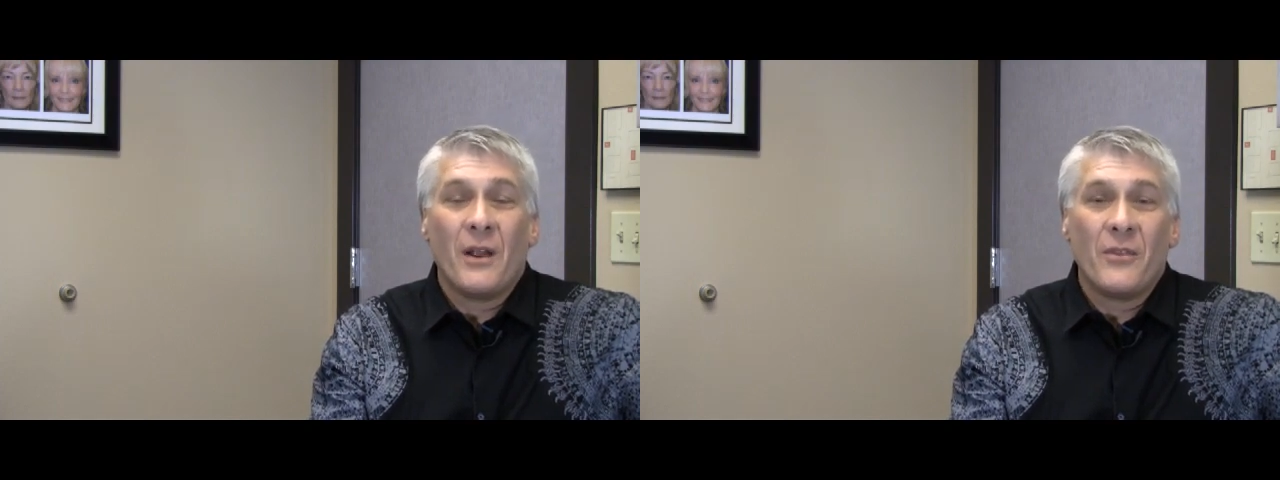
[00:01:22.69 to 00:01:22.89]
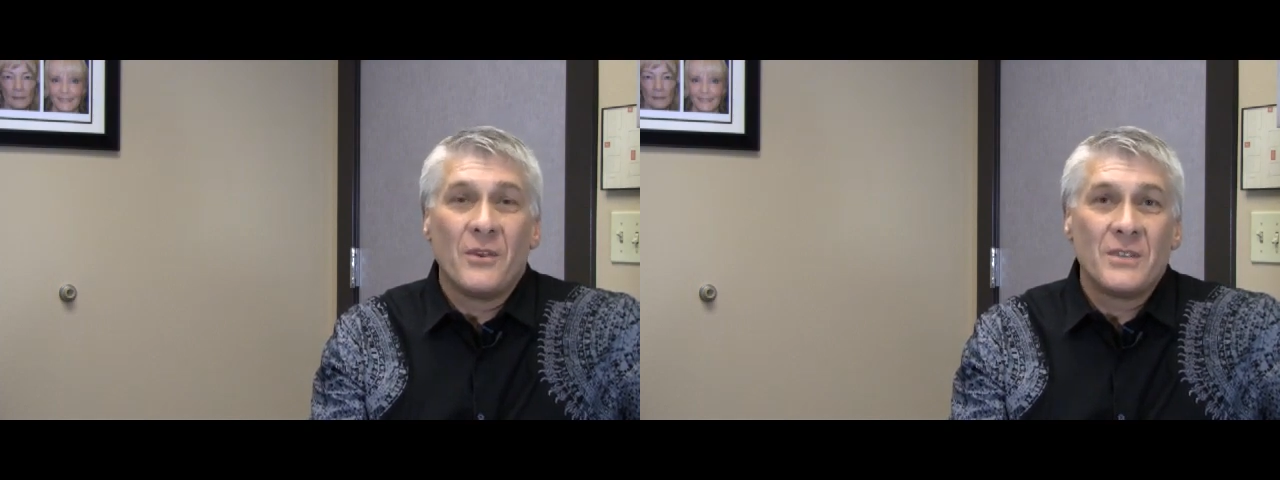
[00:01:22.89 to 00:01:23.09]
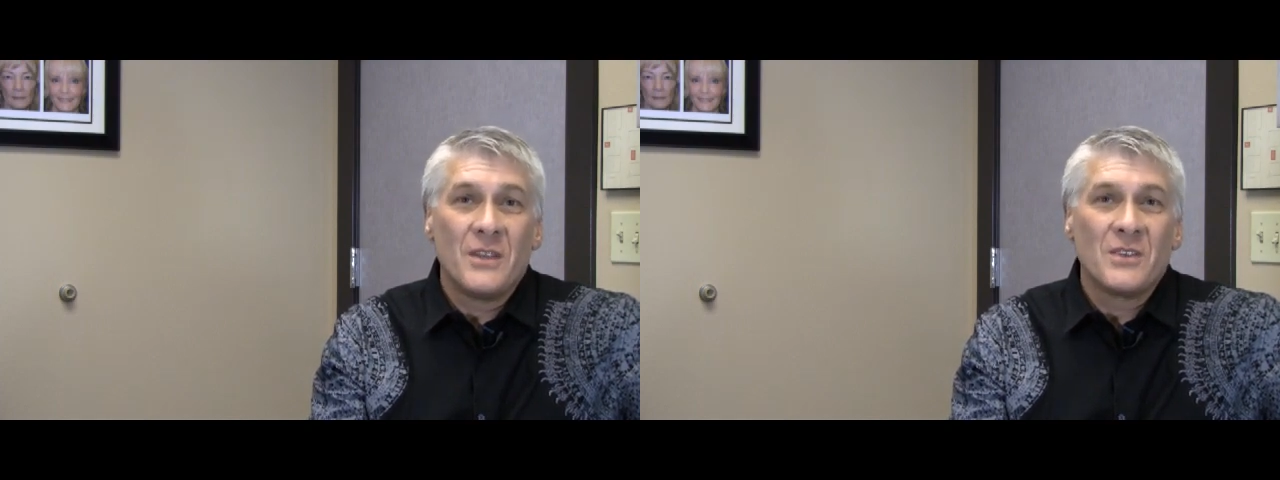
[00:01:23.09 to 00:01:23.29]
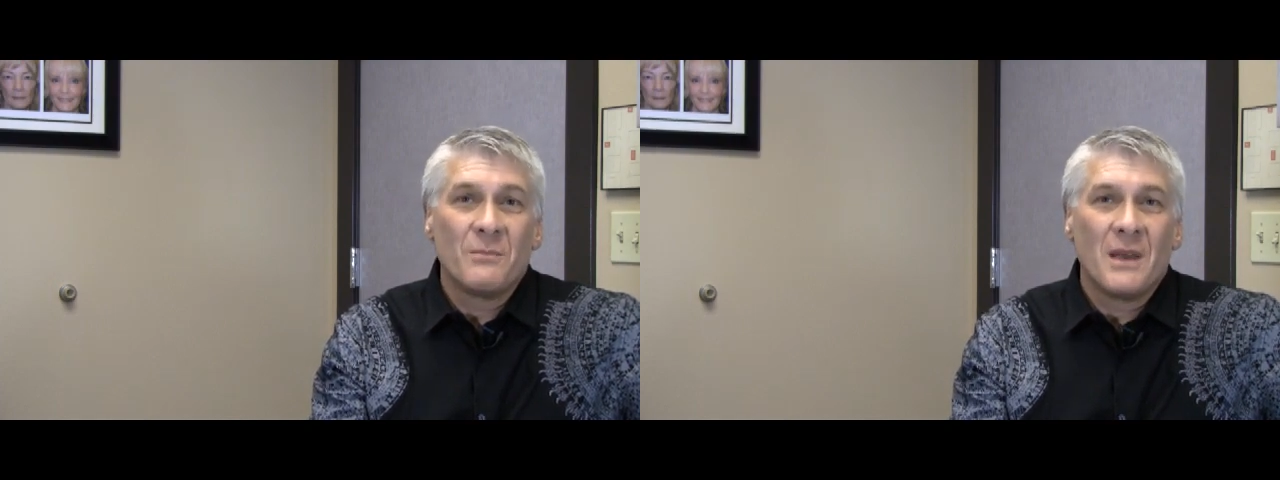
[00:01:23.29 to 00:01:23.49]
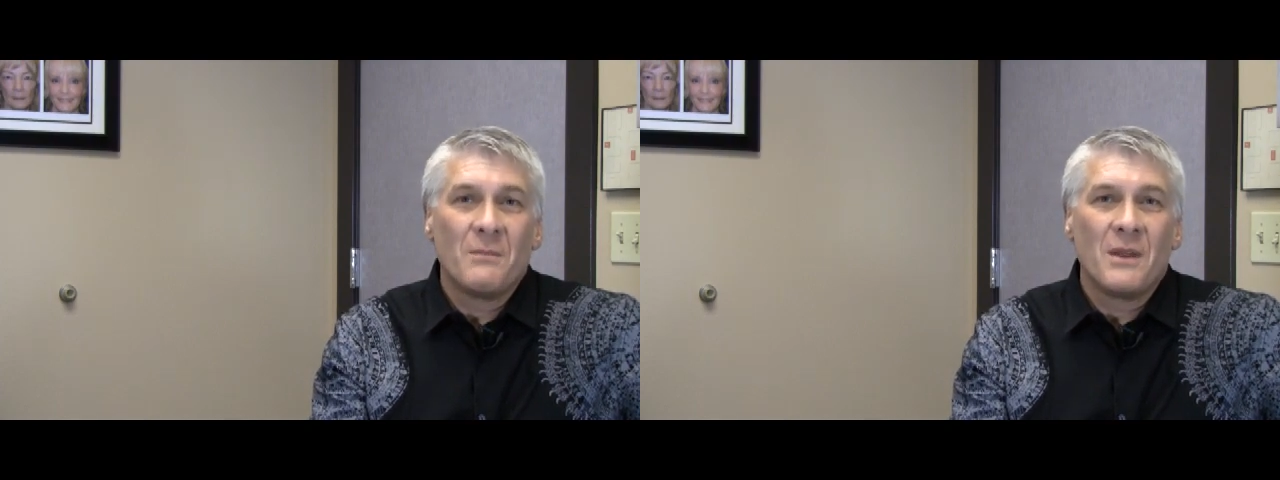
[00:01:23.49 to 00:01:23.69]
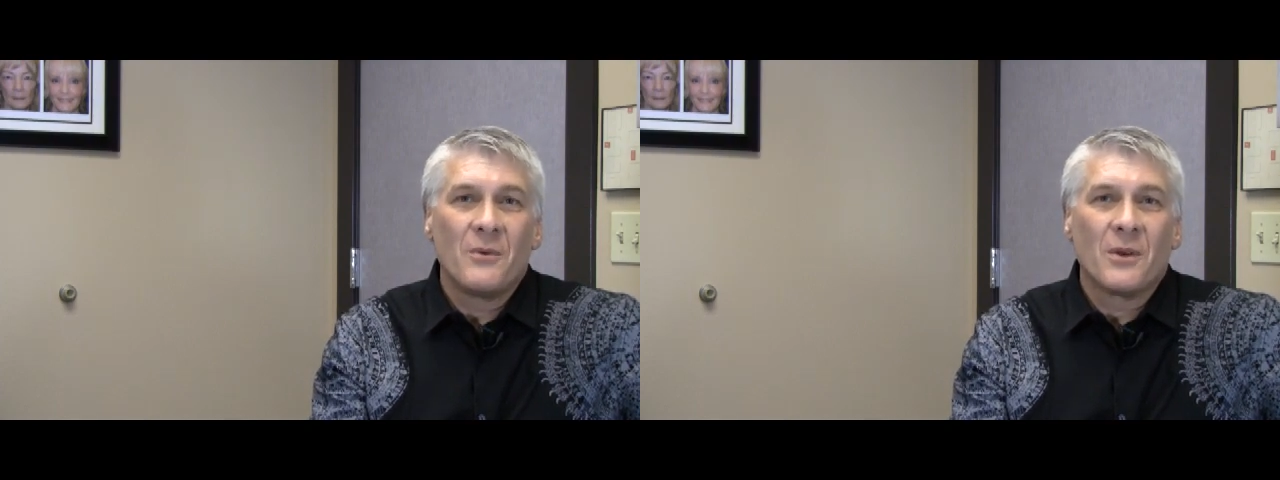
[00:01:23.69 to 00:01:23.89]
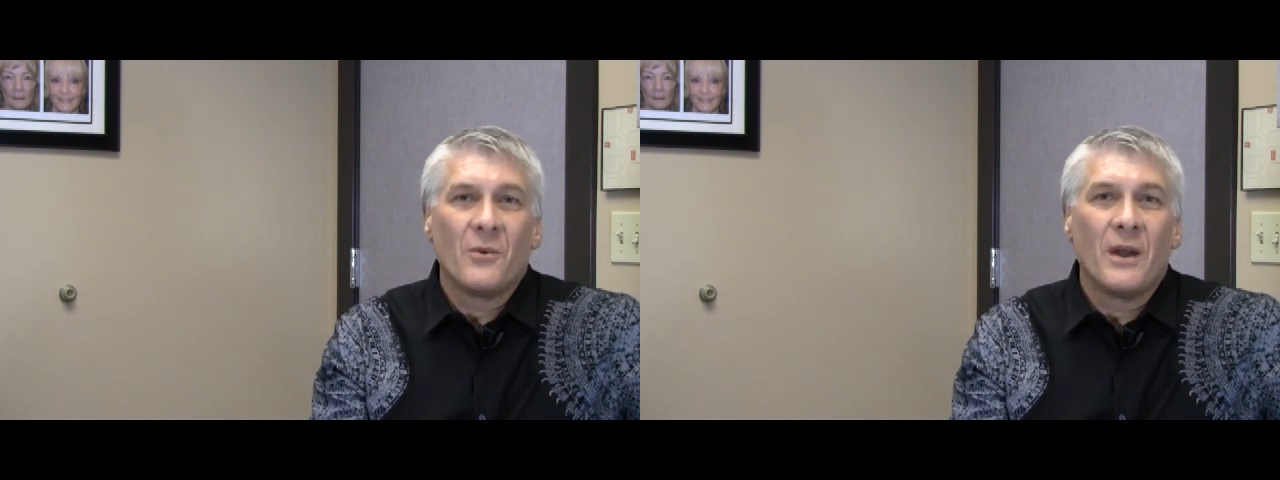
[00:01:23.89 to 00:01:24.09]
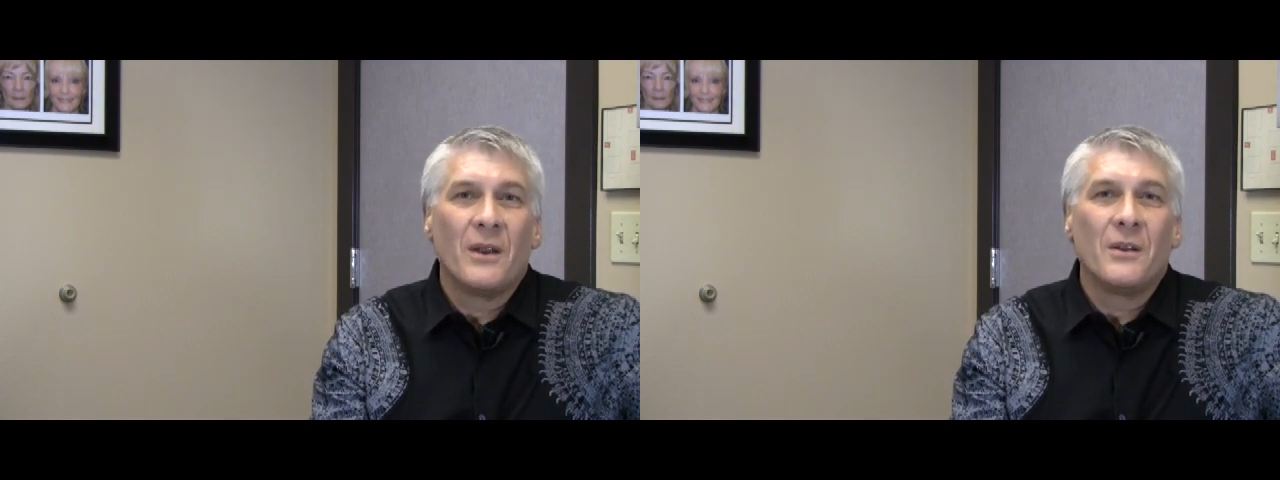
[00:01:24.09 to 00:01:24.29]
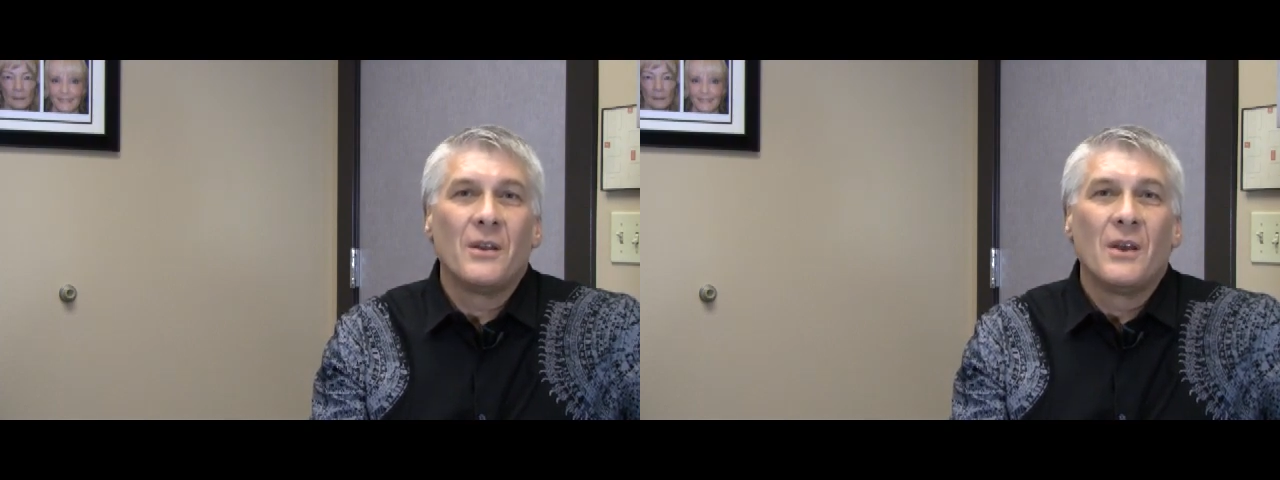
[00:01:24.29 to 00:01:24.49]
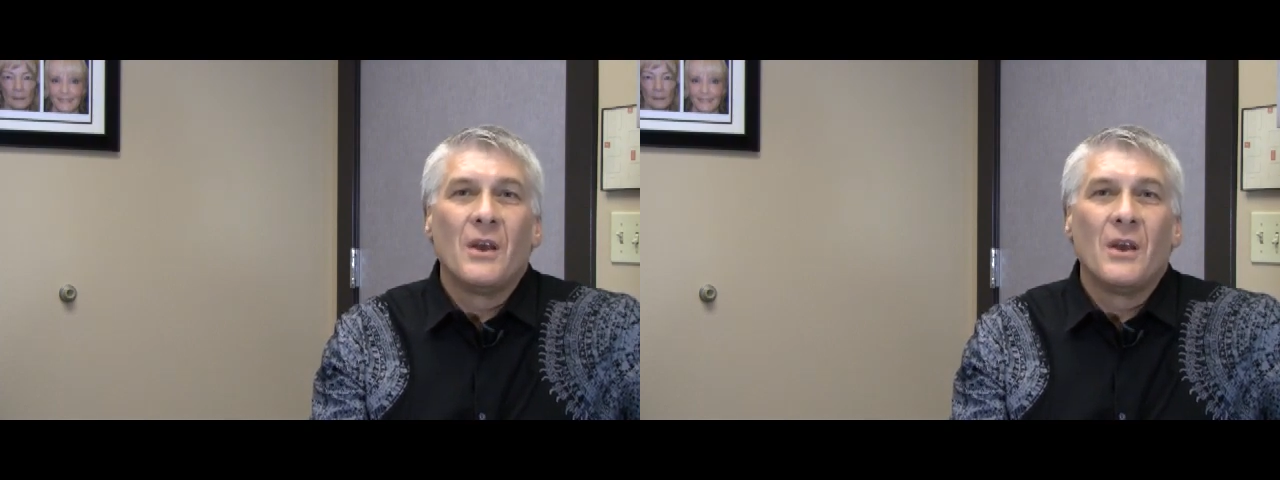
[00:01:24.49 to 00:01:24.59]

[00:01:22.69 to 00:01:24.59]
authorization might be required.